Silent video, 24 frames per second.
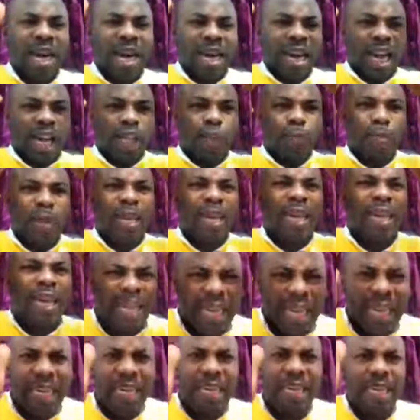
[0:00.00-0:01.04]
And I speak
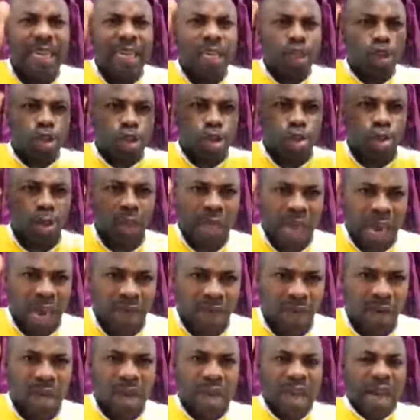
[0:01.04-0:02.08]
healing into your
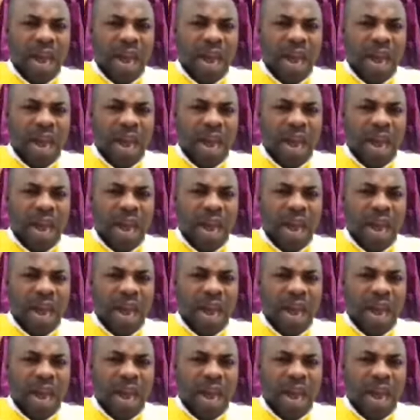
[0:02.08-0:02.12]
life.